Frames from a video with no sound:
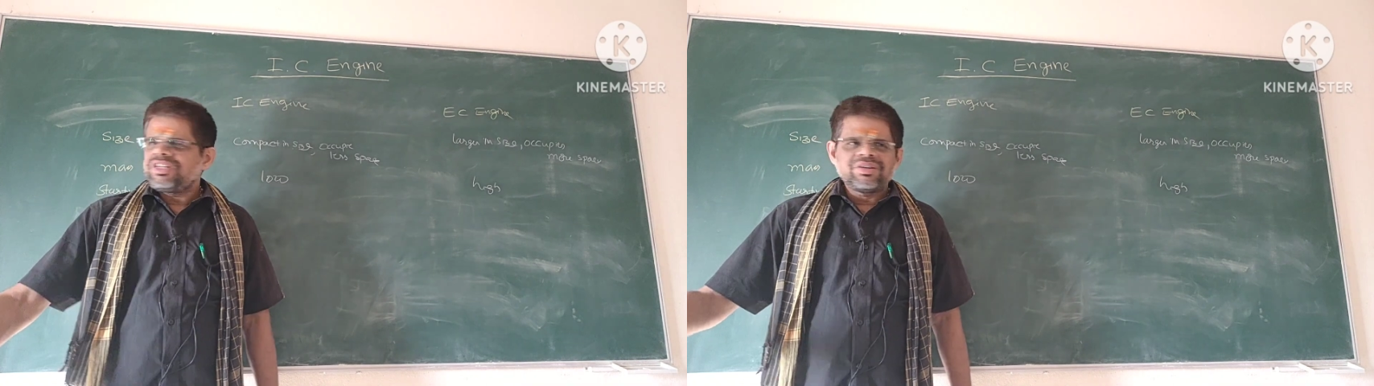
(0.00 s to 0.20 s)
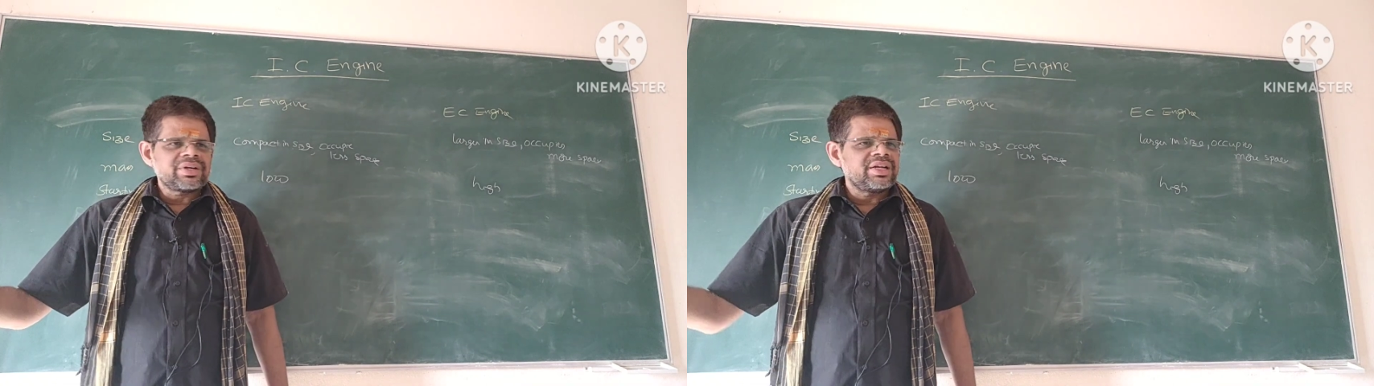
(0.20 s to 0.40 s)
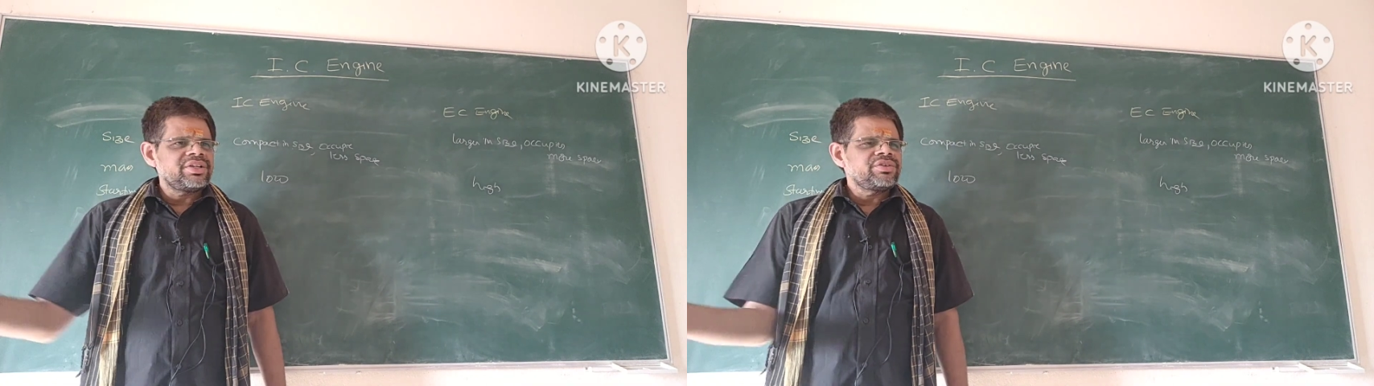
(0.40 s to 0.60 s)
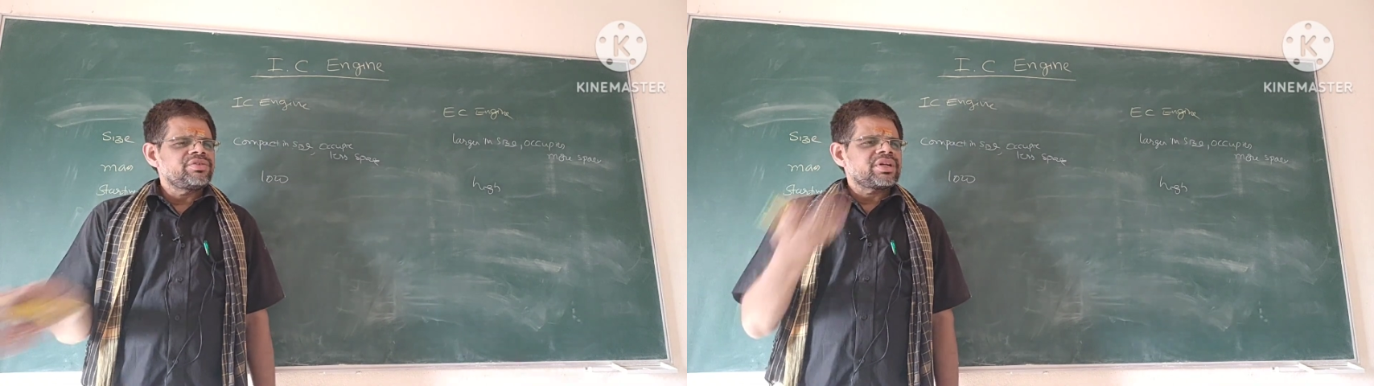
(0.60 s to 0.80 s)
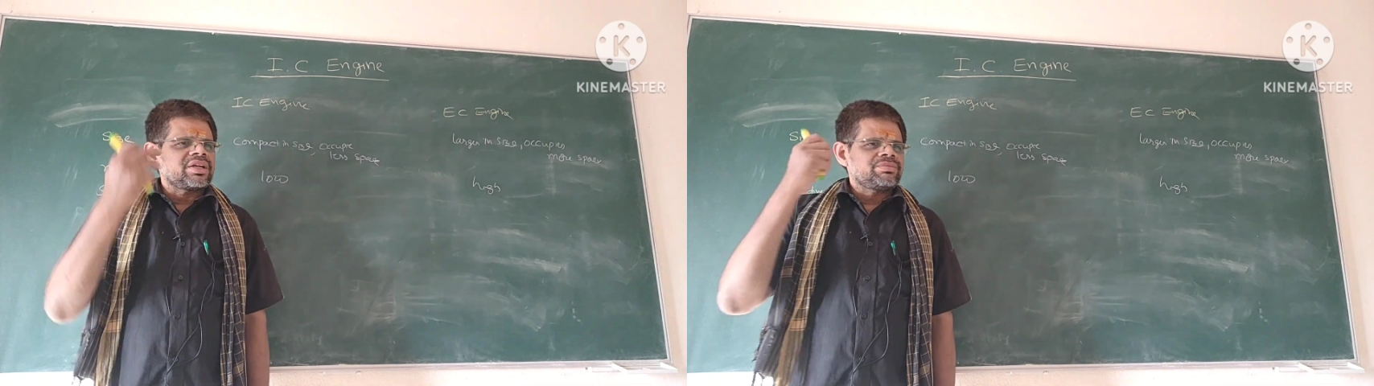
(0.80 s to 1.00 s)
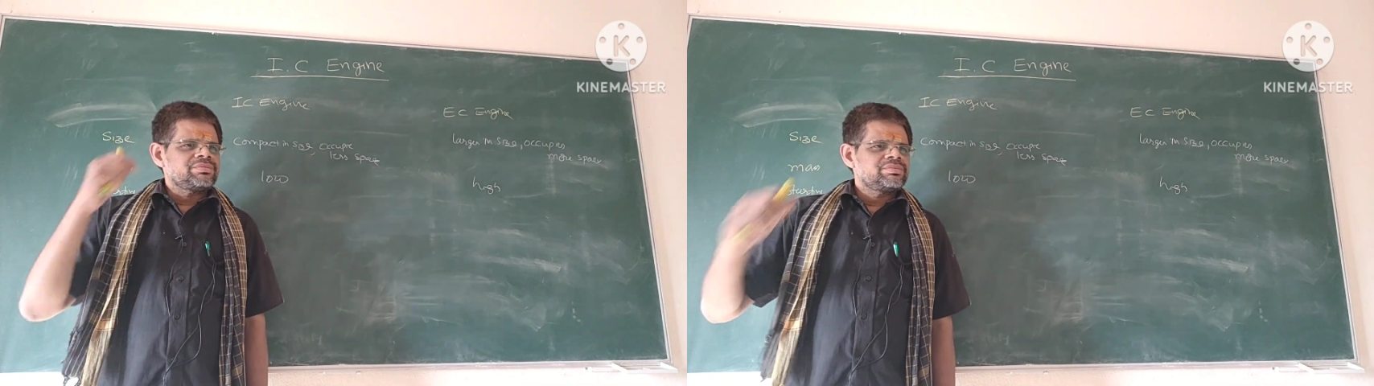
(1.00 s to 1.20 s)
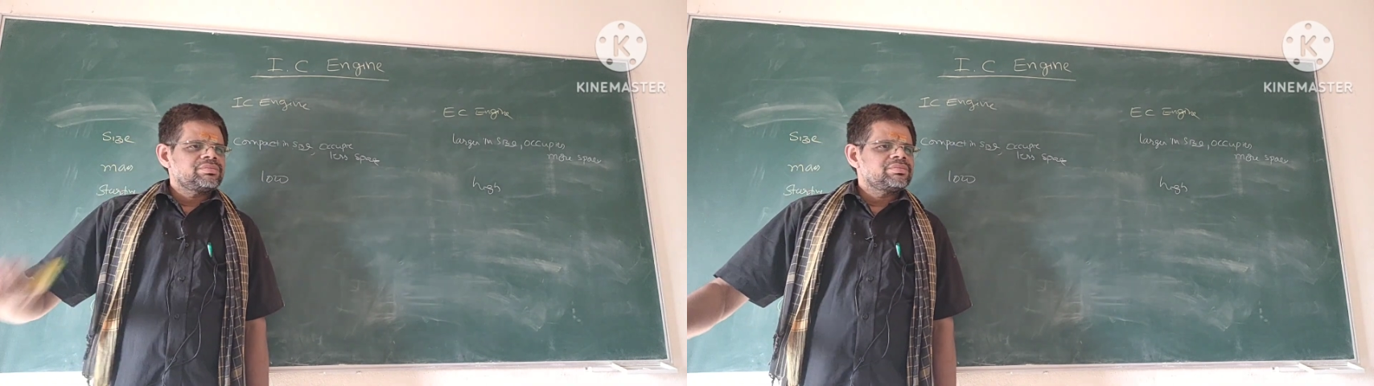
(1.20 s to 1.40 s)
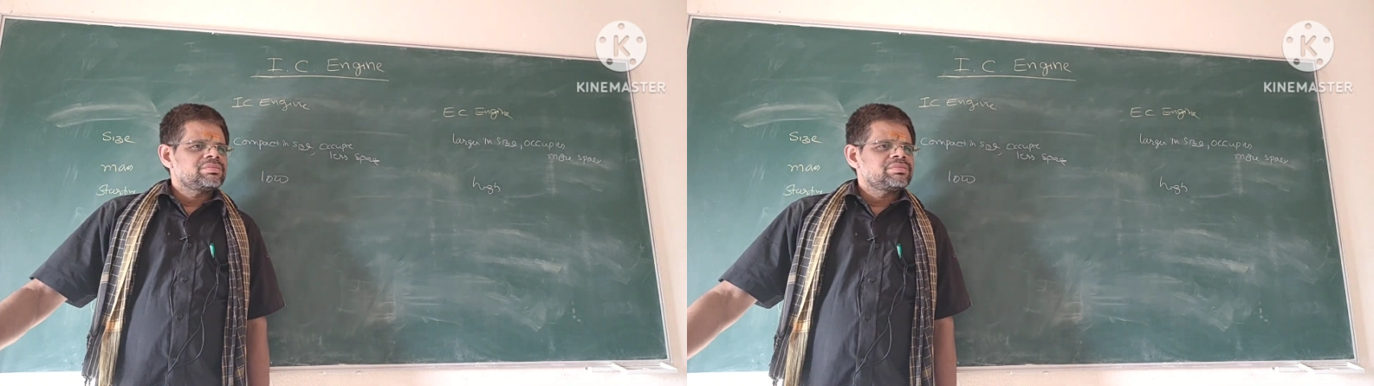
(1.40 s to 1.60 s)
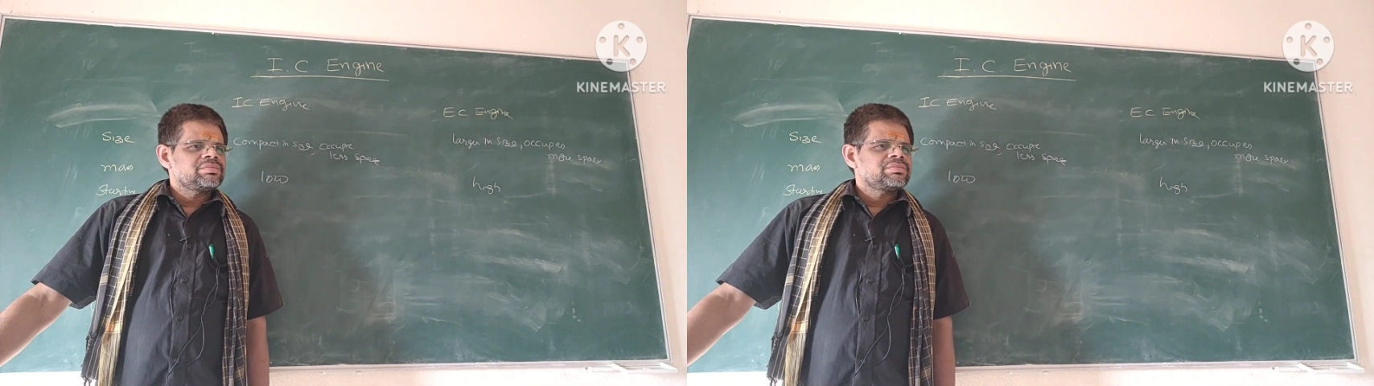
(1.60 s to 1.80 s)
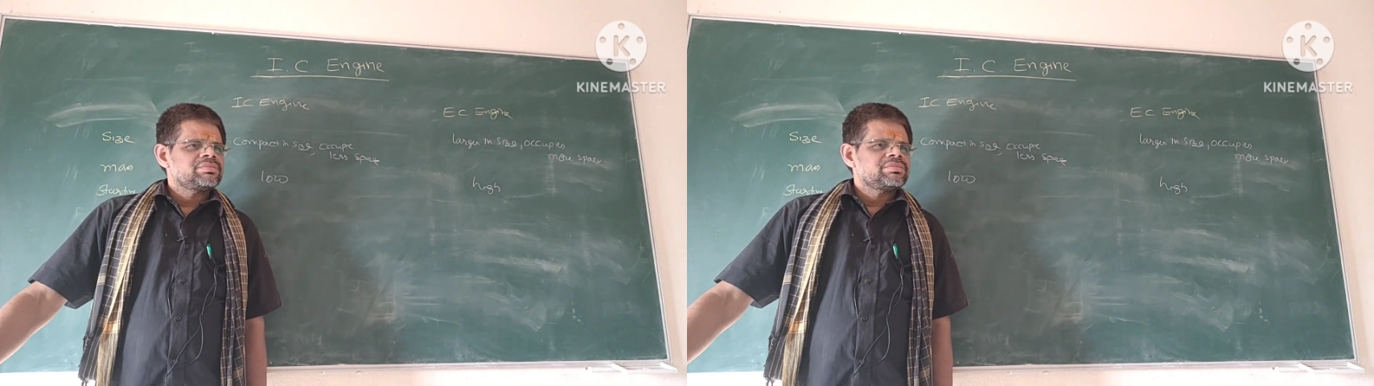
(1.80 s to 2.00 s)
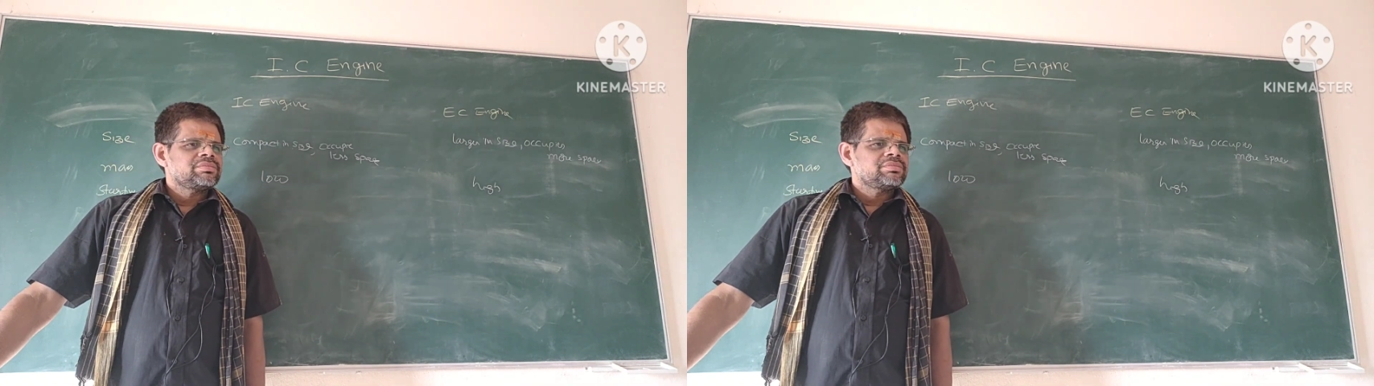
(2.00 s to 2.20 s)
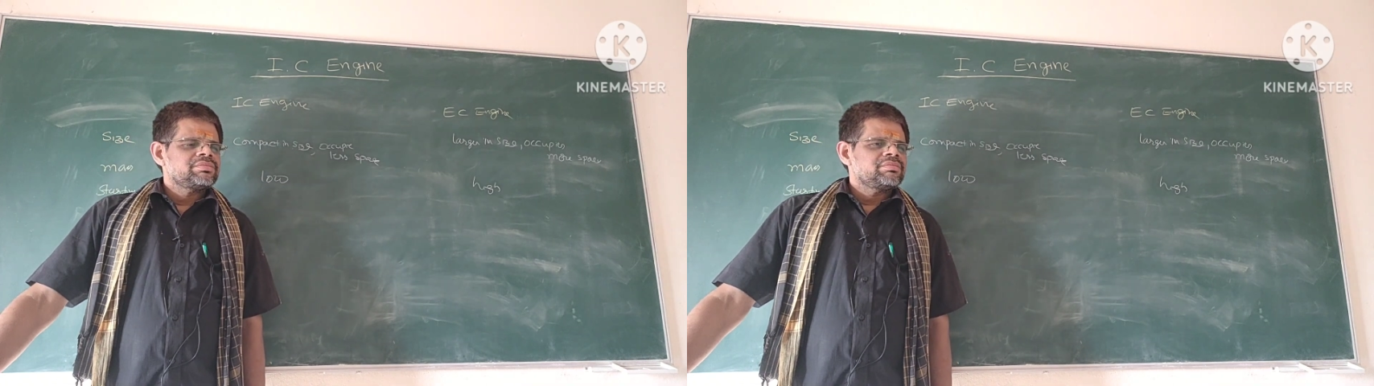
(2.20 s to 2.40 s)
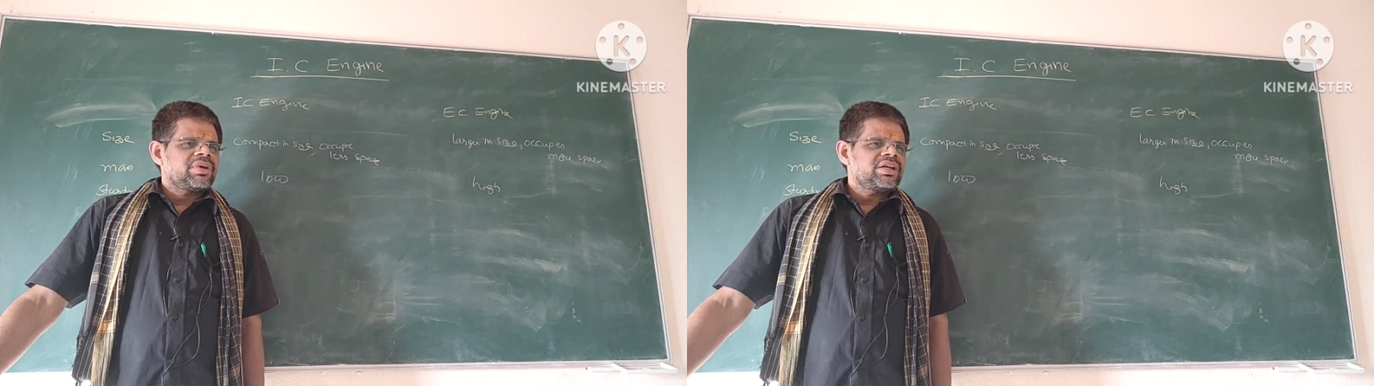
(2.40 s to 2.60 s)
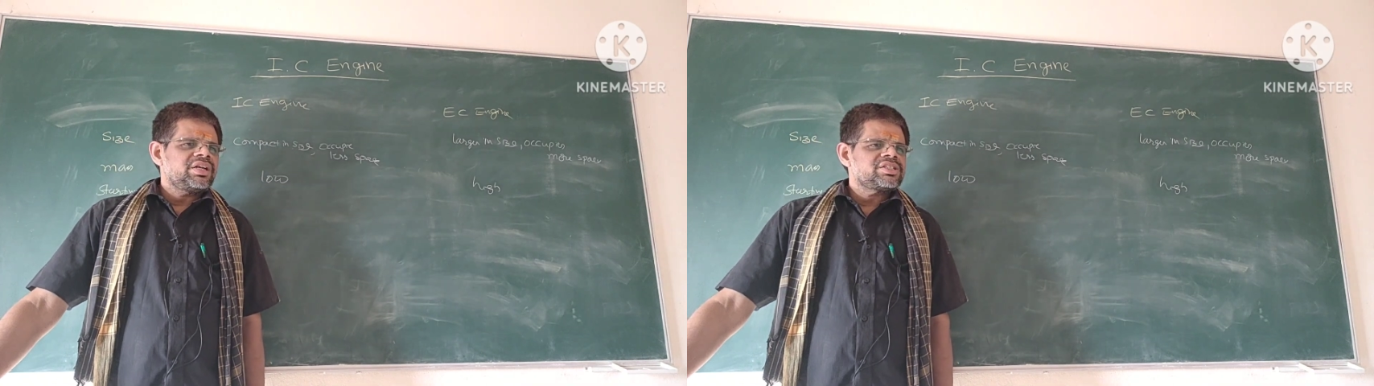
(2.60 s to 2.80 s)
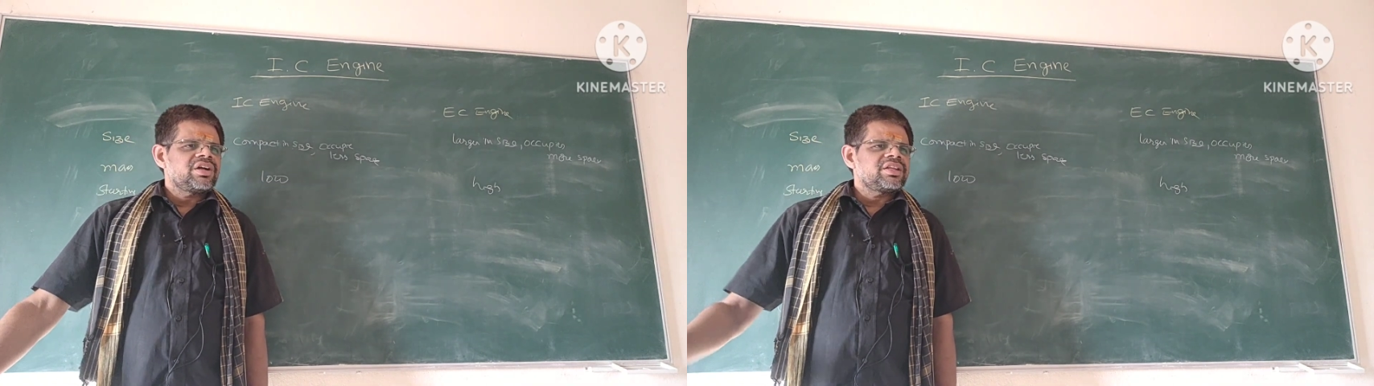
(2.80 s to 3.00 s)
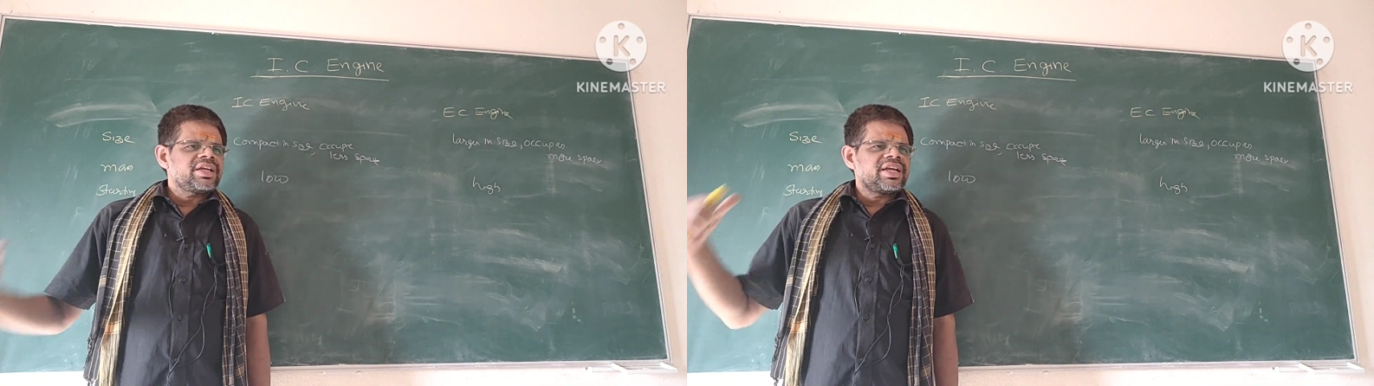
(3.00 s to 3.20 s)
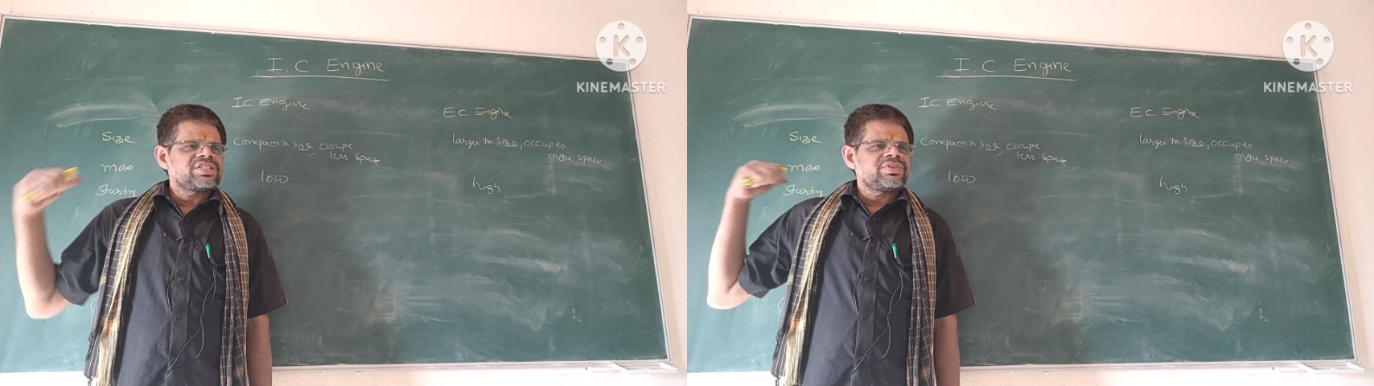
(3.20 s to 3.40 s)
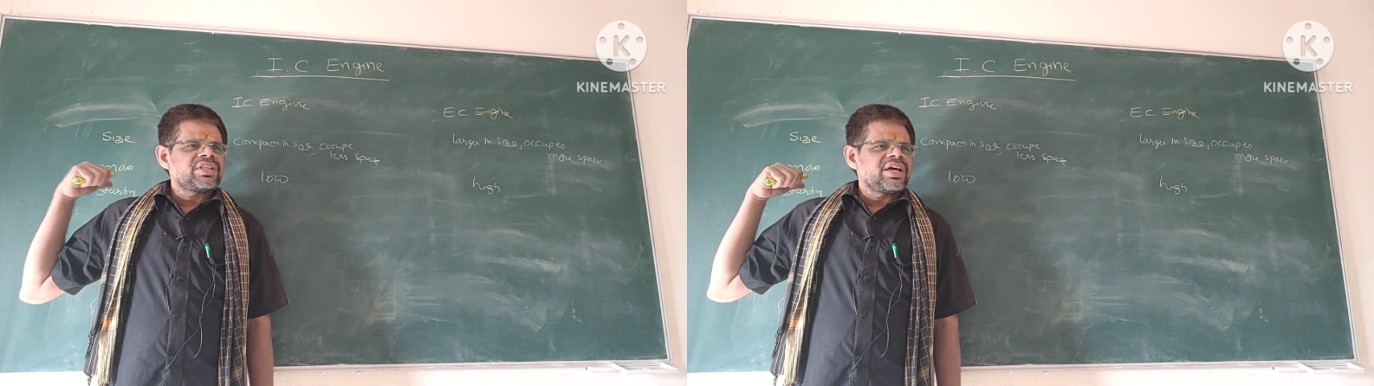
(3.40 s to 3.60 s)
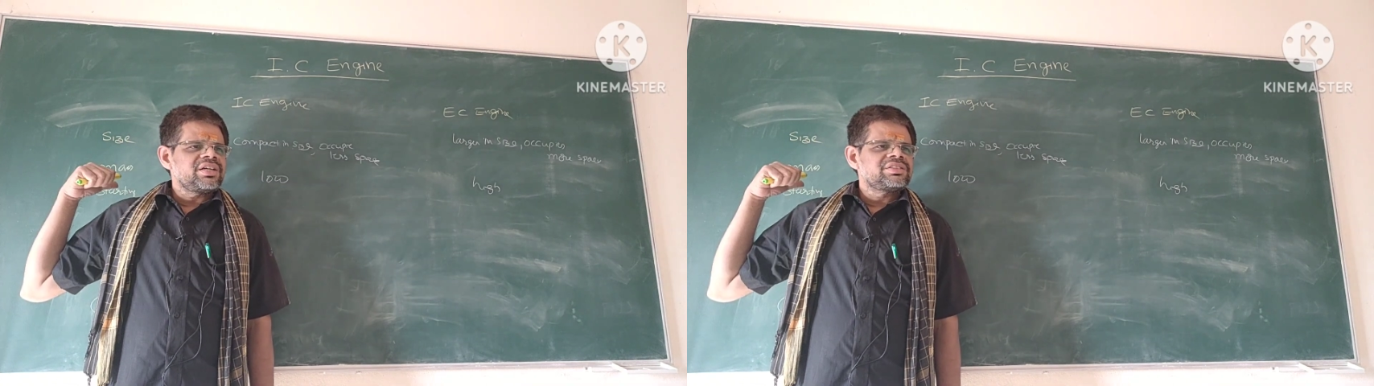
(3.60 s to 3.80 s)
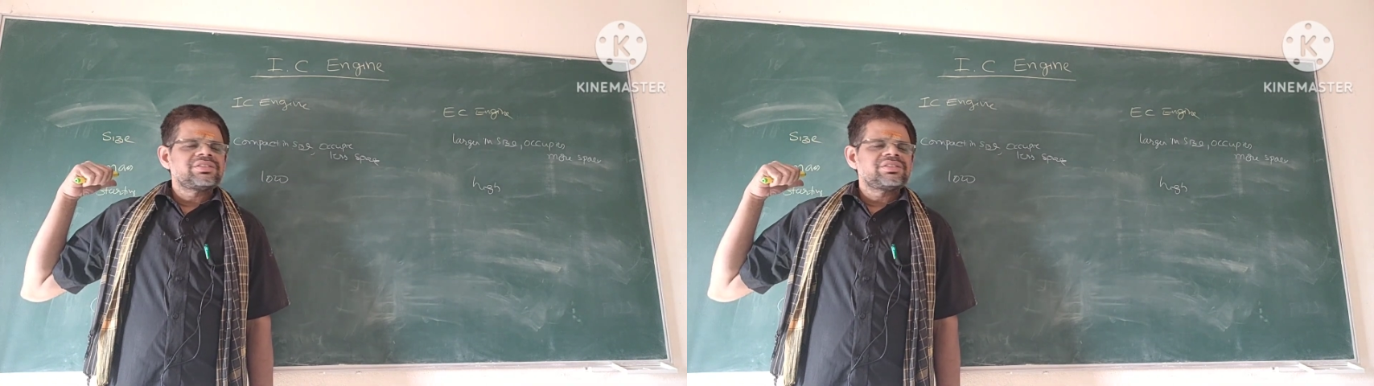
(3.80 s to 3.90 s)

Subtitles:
It will continue to run. But it is not the case with the